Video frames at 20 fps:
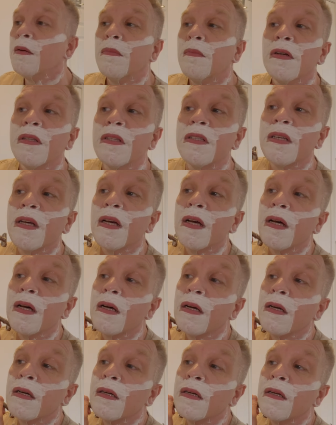but
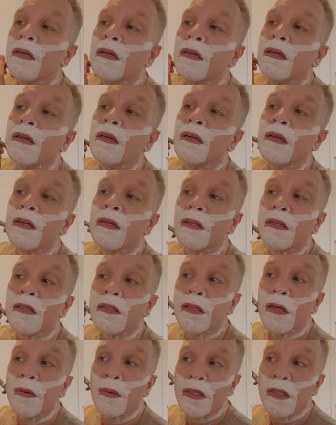uh, there's
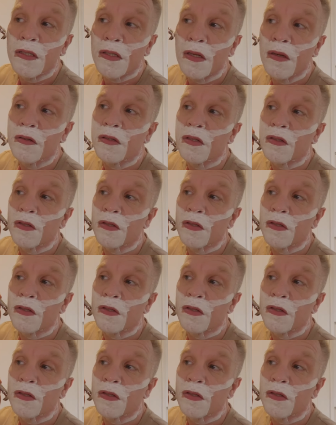no excuse